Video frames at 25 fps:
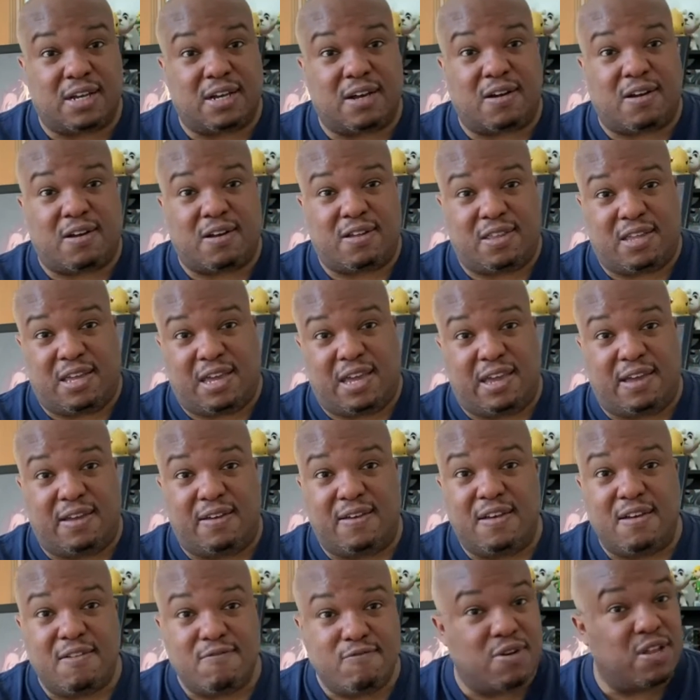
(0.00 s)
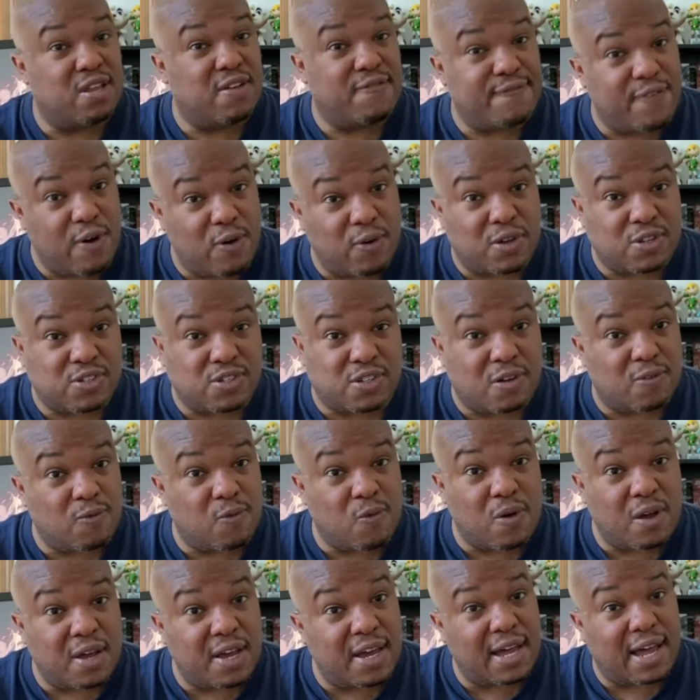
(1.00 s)
Are they really focused on
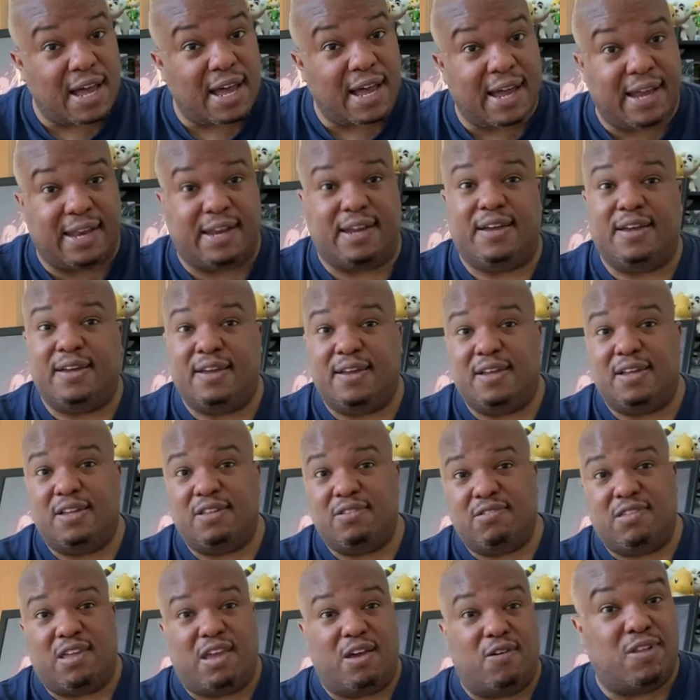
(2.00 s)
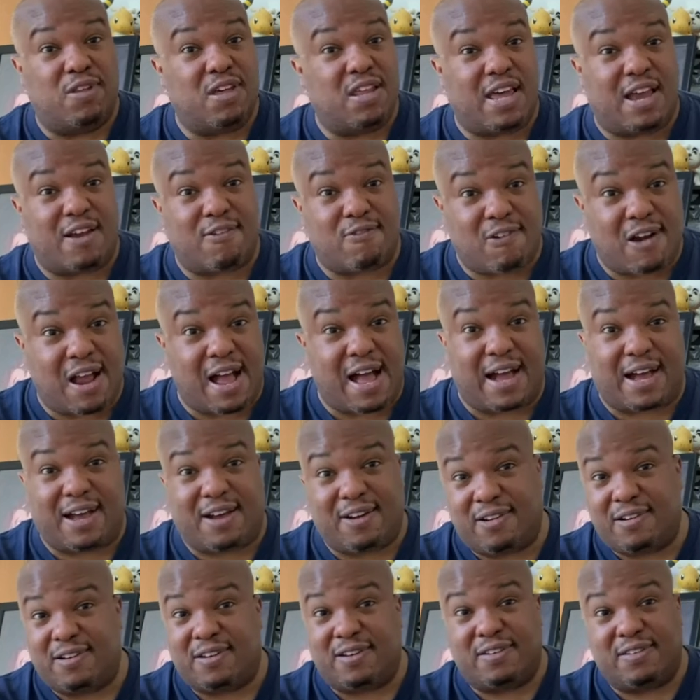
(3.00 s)
one kind? Do they like rock
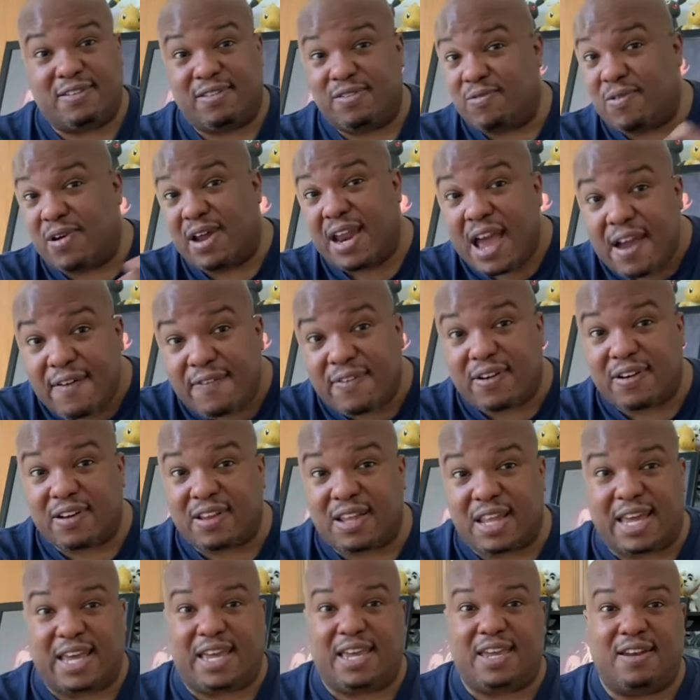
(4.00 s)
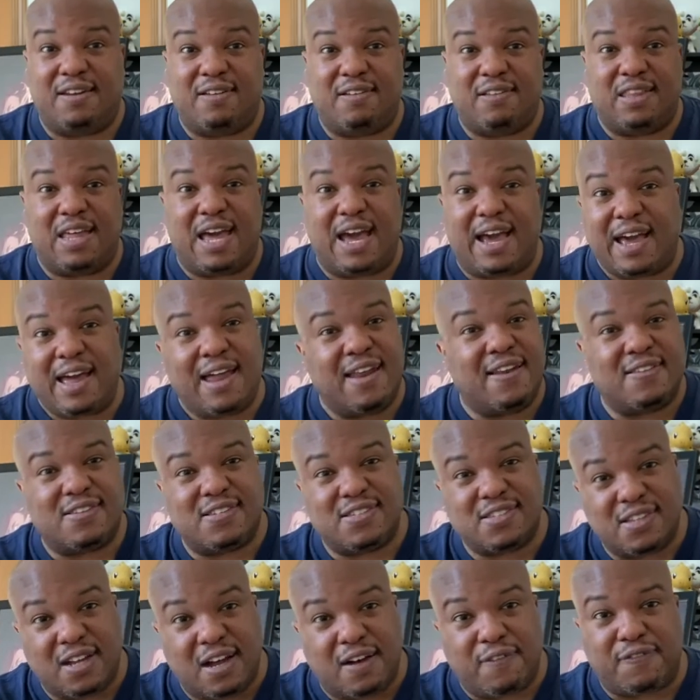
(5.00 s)
or whatever? Like, you know, that kind of
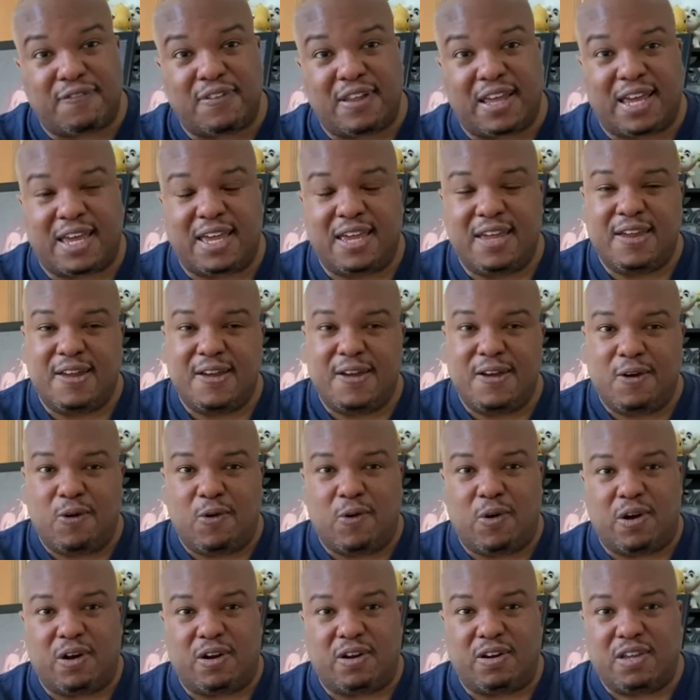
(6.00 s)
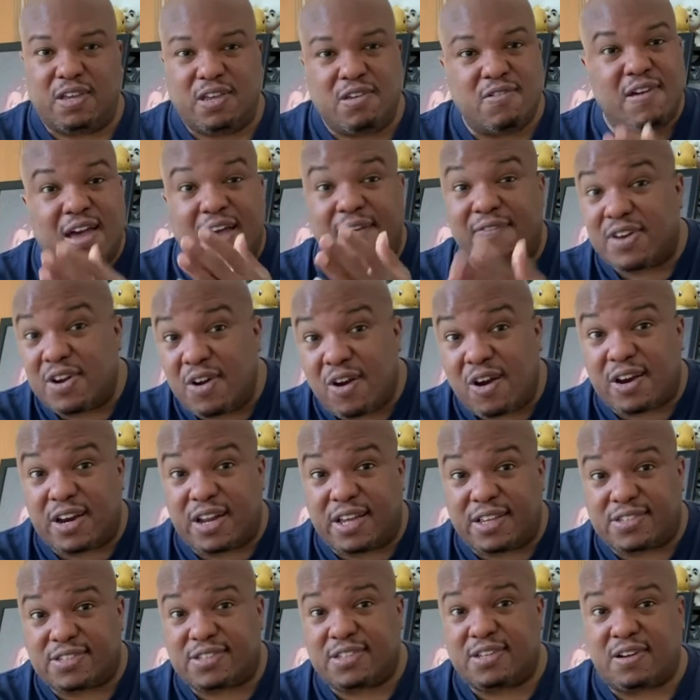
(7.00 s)
stuff. Like, or you have an
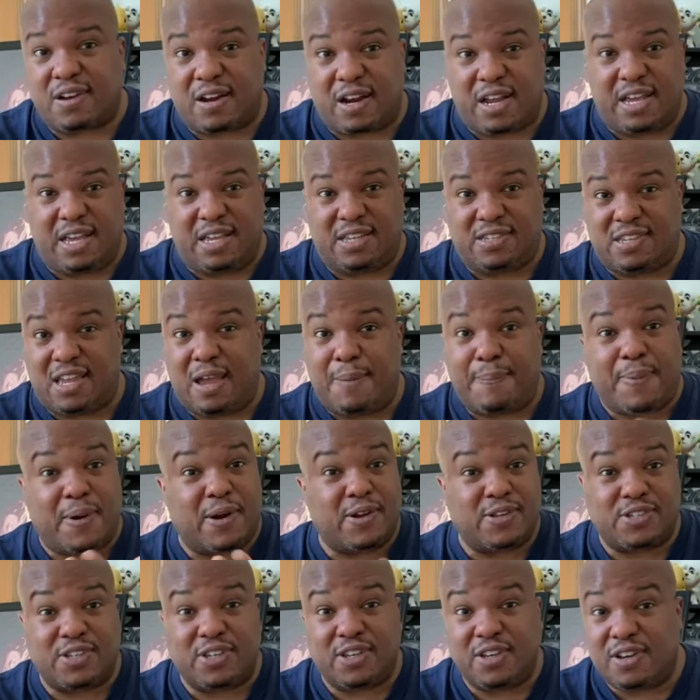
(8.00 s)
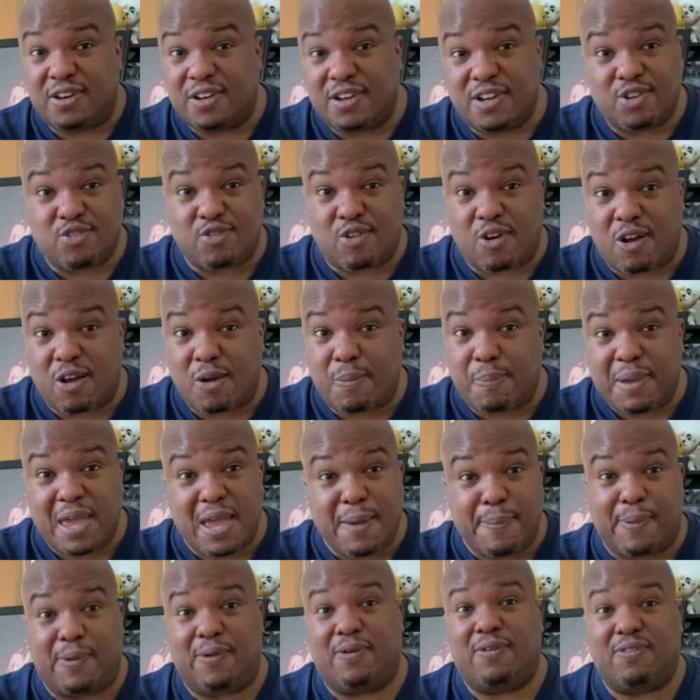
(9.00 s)
artist, all right? Is that person good at drawing
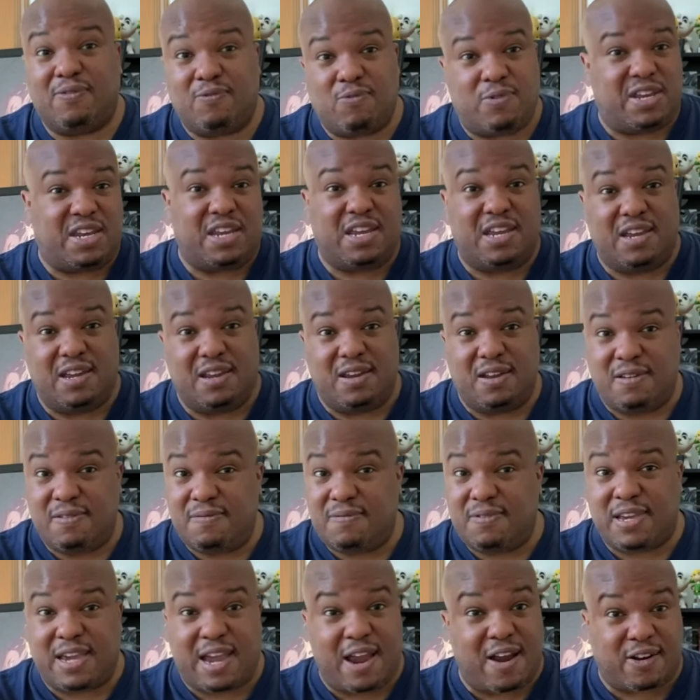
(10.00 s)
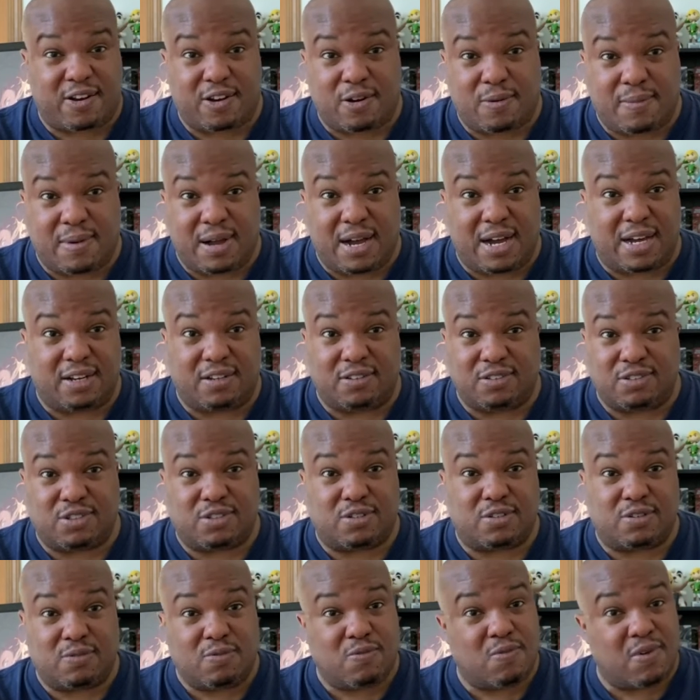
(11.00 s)
people? We need character models
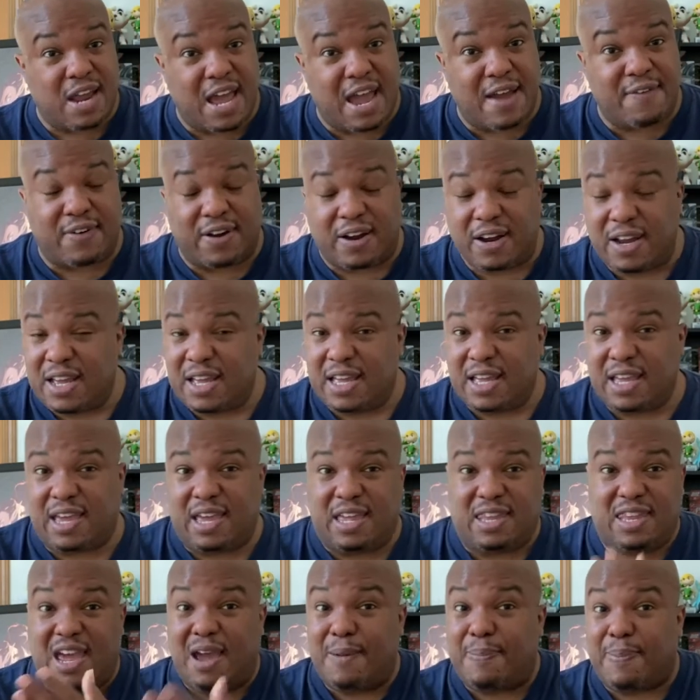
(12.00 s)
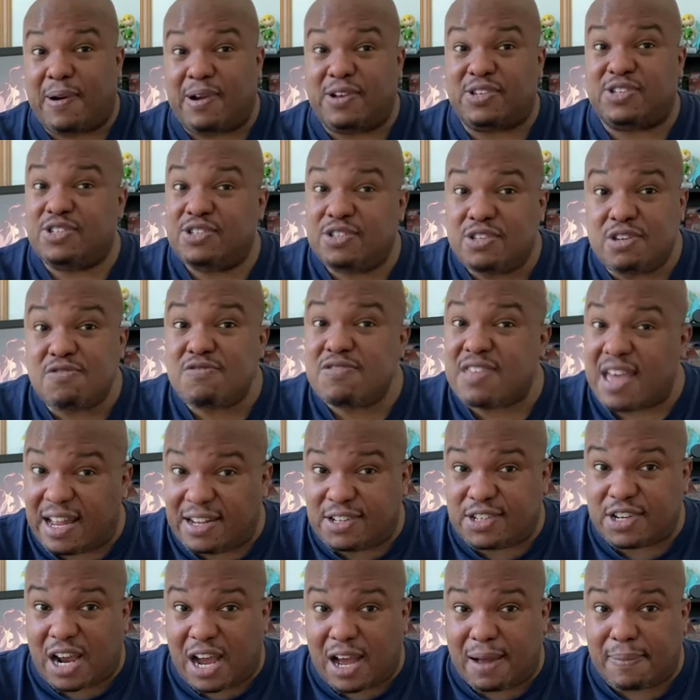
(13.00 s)
or whatever. Can that person do
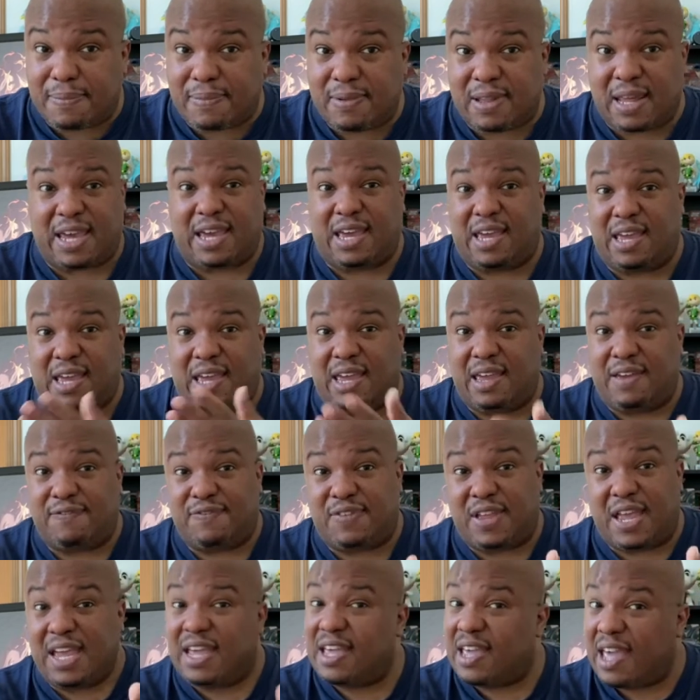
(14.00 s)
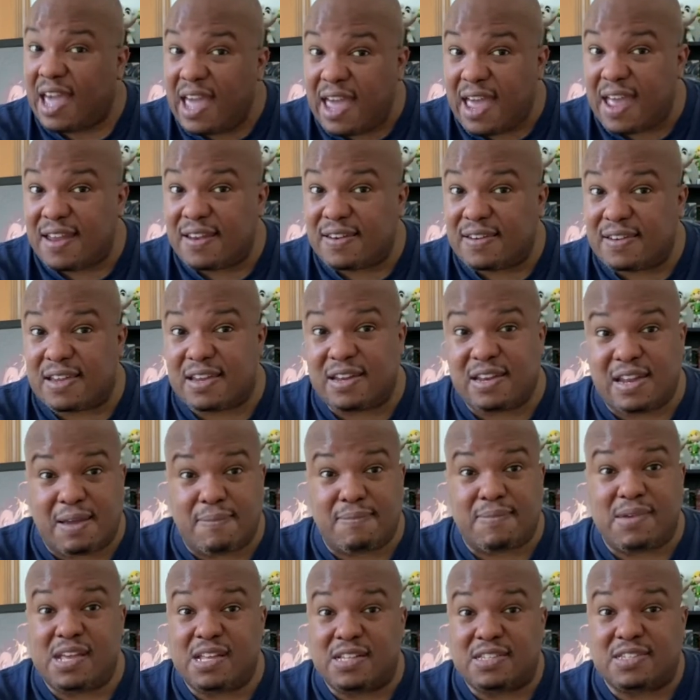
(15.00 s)
that job? Like, if they can't, then
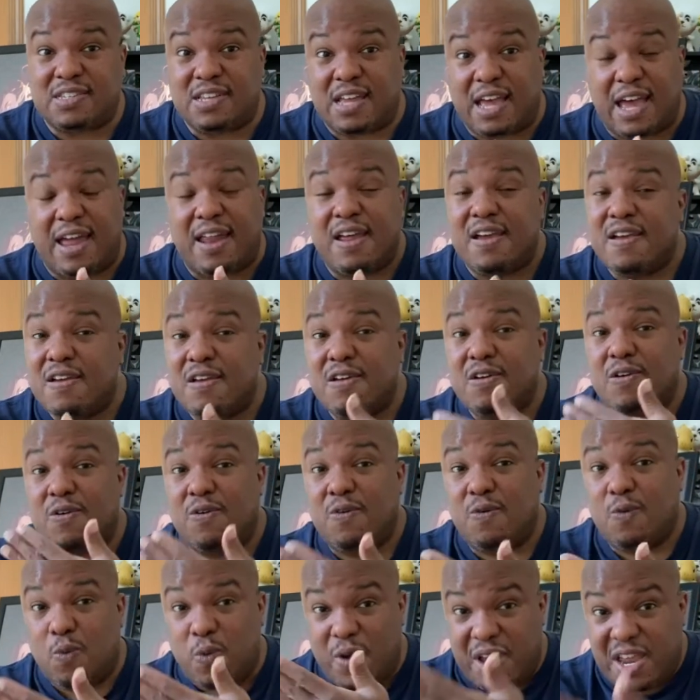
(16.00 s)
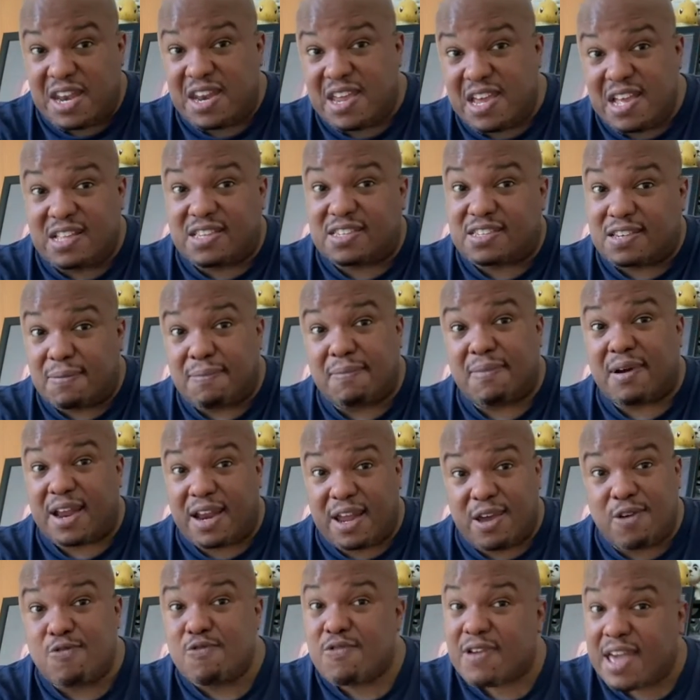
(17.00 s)
that means that we need
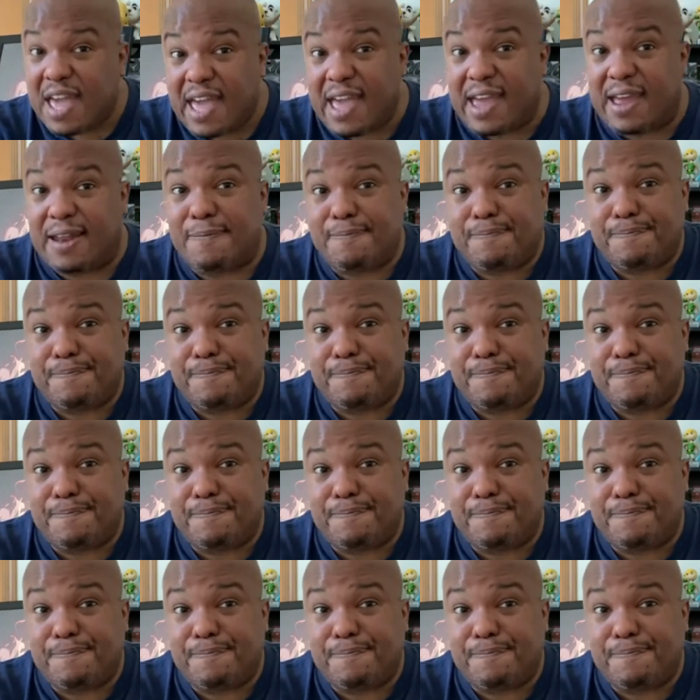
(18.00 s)
somebody who can.